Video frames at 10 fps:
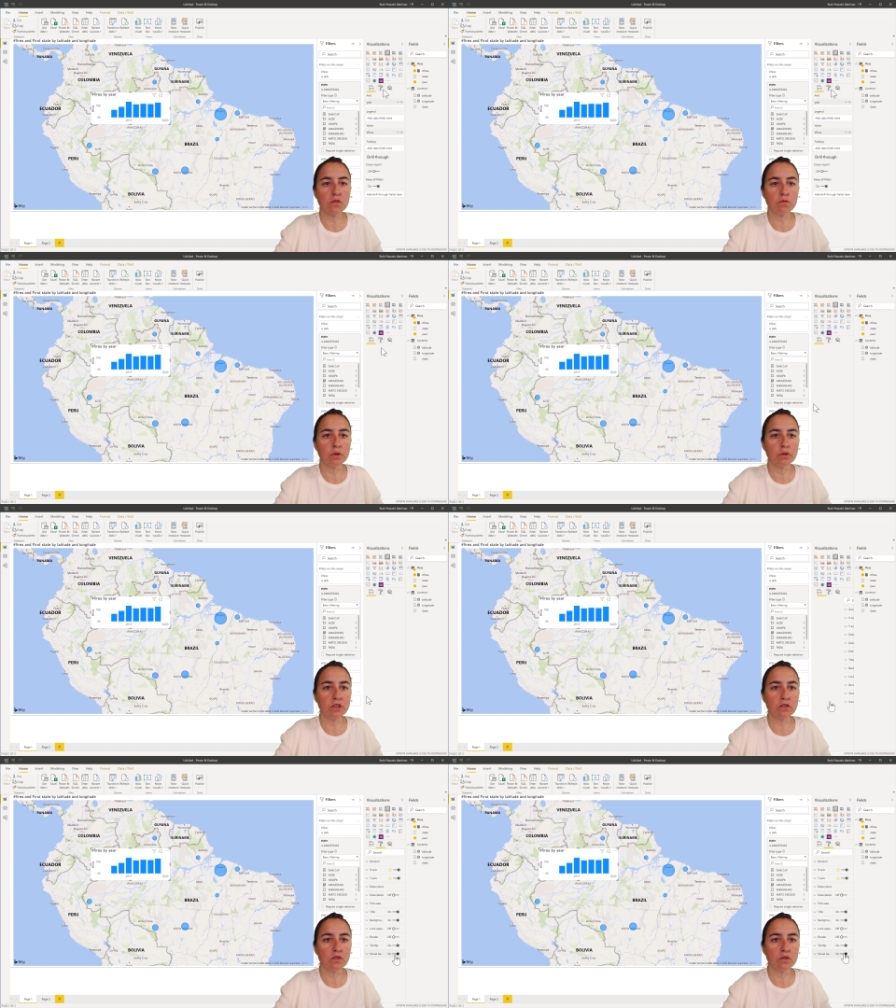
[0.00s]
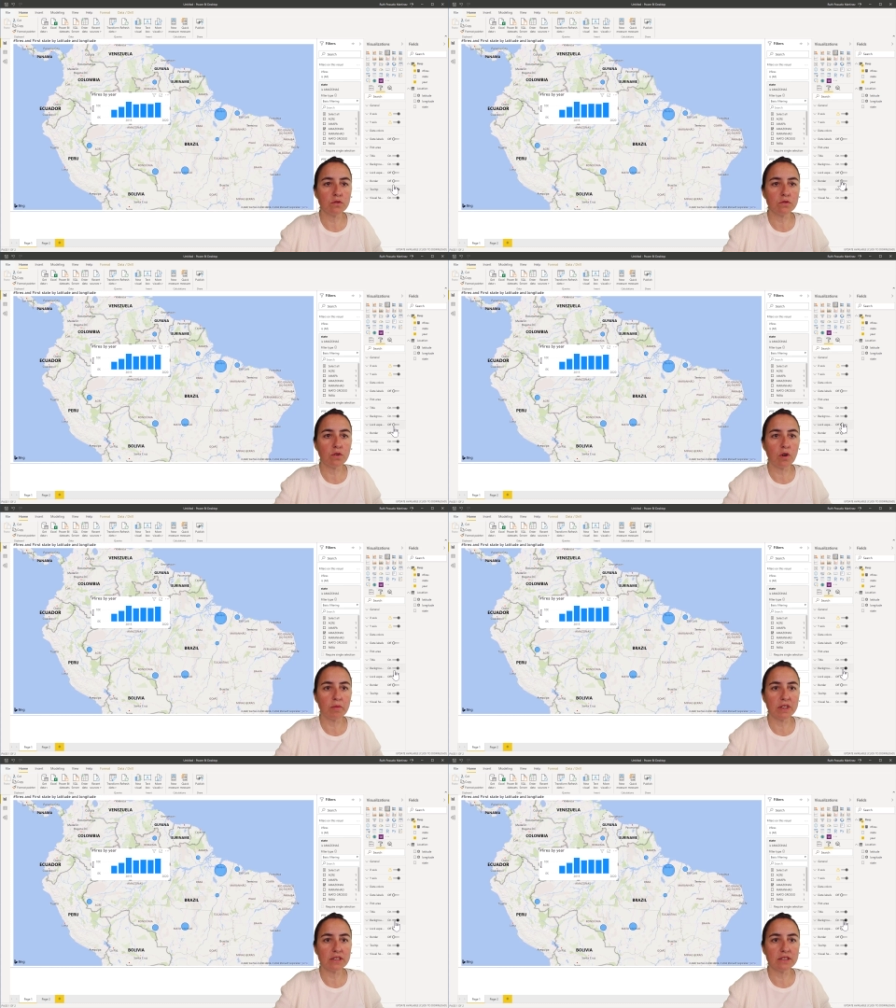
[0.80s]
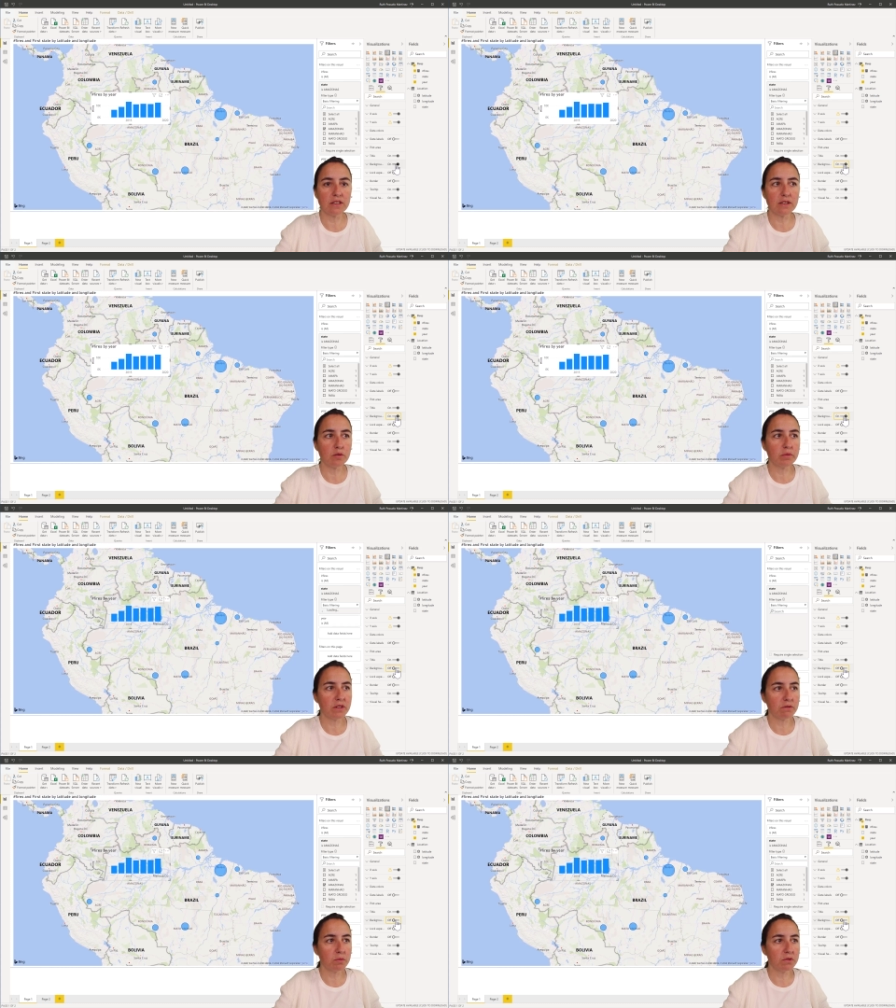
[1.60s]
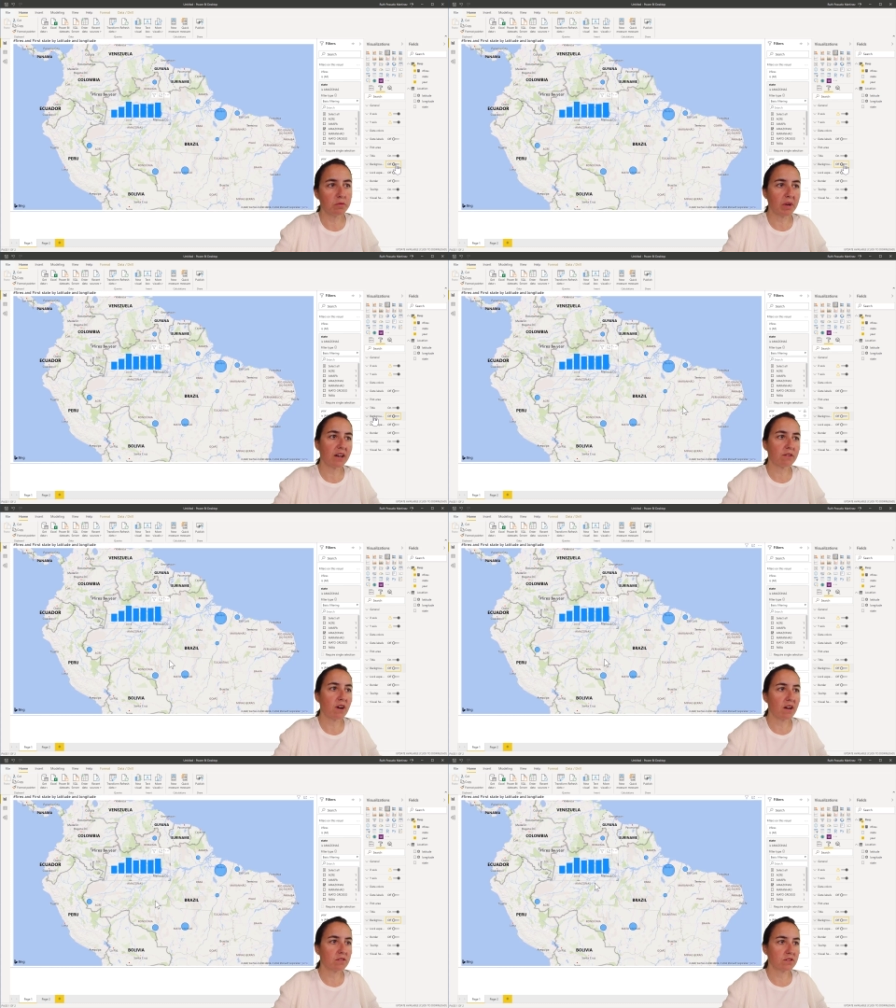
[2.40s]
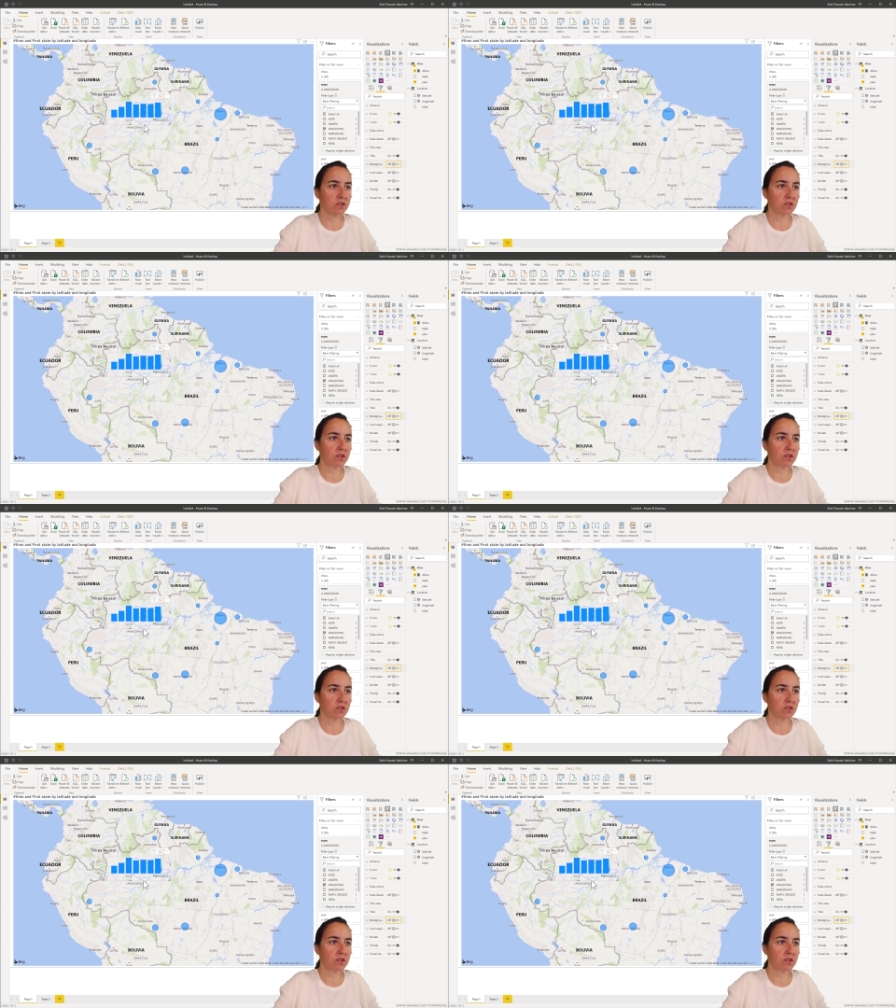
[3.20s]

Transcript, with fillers: We need to format this a little bit, remove the background.